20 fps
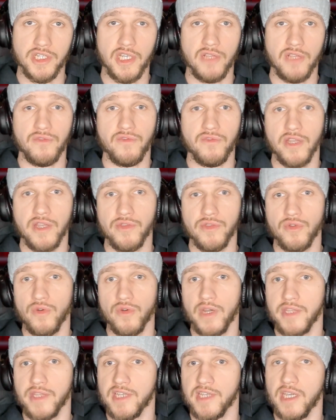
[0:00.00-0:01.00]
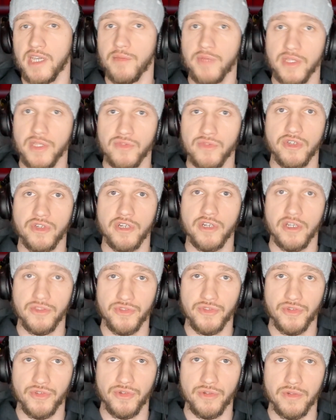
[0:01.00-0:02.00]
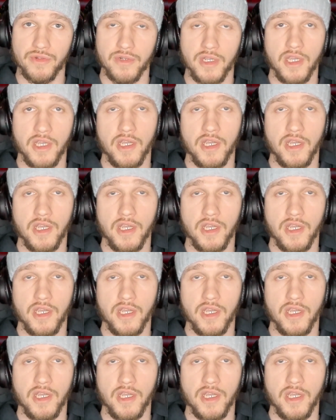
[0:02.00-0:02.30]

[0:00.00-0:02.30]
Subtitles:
and find the right timing to counter.